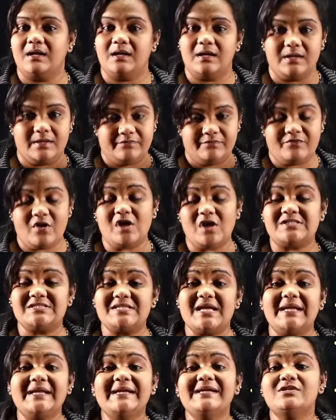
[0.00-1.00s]
faster
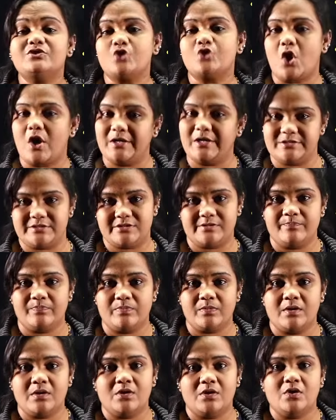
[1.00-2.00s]
in solids.
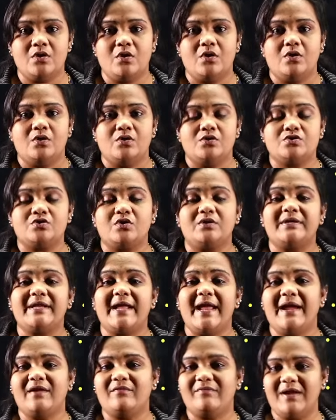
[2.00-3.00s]
So
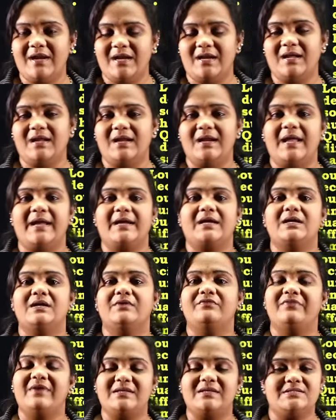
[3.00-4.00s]
take one like a
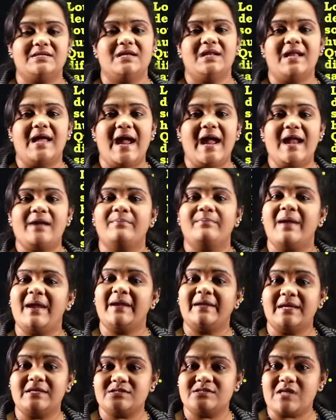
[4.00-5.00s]
vessel and make
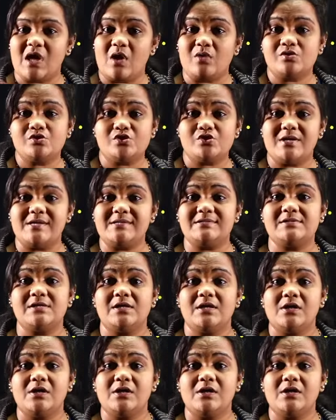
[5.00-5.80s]
a sound, students.